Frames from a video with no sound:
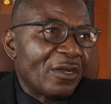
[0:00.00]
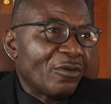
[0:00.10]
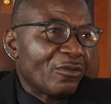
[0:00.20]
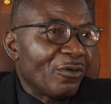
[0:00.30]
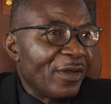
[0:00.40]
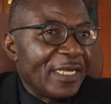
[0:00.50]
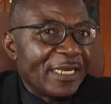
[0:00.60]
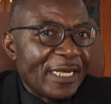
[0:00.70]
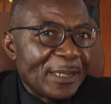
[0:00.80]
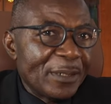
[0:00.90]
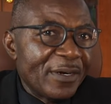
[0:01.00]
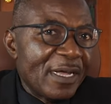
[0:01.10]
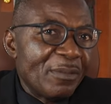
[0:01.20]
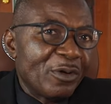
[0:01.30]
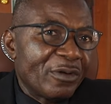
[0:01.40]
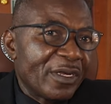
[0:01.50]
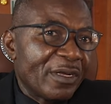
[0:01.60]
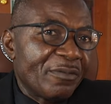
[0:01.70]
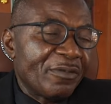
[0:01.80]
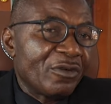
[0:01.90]
Not only in Nigeria, but
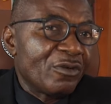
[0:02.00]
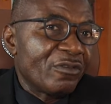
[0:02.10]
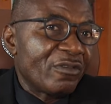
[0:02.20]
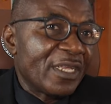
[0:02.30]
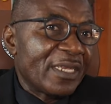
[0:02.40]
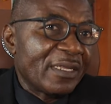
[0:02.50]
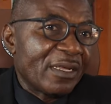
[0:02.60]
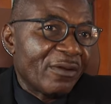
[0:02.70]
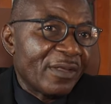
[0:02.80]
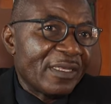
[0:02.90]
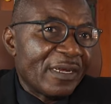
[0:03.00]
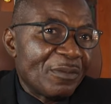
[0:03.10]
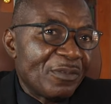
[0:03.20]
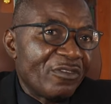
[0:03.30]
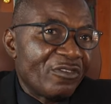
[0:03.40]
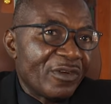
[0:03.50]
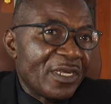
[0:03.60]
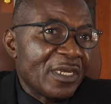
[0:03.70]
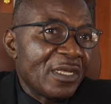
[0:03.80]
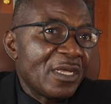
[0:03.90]
those dental technology therapists
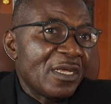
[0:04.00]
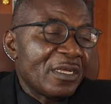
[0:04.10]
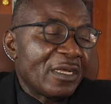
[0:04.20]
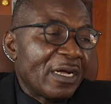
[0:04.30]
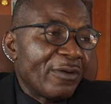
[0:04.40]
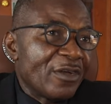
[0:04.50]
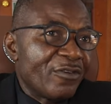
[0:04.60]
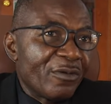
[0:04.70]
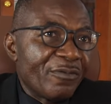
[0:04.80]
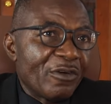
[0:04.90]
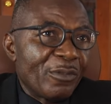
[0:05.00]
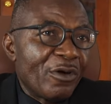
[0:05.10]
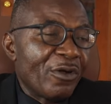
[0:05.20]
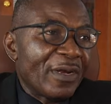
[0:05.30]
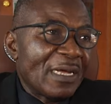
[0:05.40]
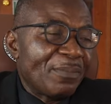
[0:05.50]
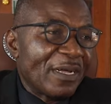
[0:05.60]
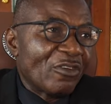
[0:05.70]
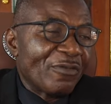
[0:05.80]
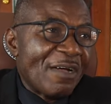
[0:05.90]
trained were drawn from all other
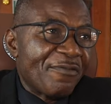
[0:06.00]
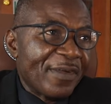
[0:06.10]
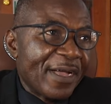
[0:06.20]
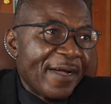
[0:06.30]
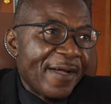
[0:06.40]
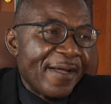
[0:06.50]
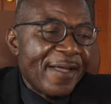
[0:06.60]
parts of Africa.